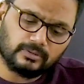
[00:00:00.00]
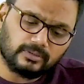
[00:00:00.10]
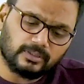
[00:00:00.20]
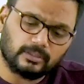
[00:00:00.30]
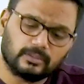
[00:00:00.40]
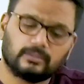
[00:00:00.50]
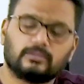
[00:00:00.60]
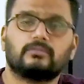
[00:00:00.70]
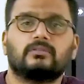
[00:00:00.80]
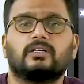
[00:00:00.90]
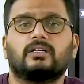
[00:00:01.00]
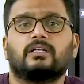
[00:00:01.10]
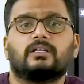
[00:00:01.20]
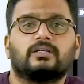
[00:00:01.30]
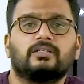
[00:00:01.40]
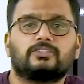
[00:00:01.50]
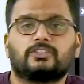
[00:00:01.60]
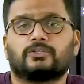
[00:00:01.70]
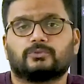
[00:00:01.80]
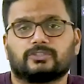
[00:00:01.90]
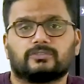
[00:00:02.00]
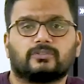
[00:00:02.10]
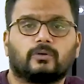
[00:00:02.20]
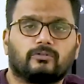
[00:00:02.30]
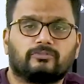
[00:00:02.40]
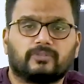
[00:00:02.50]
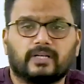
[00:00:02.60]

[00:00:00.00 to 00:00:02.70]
the institutions of